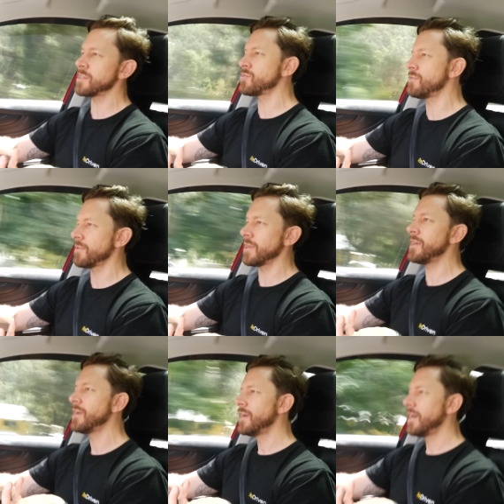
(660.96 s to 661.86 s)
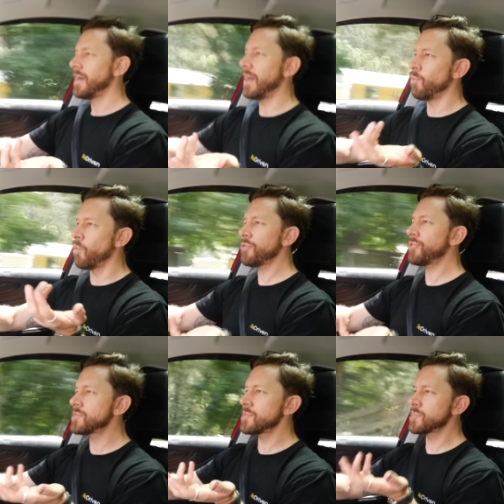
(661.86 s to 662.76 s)
SUV, and what
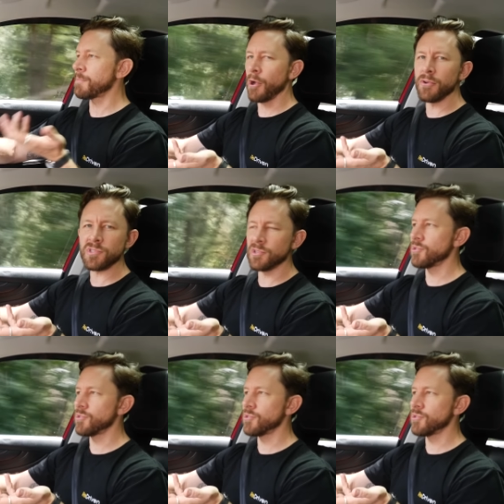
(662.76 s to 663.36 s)
this is supposed to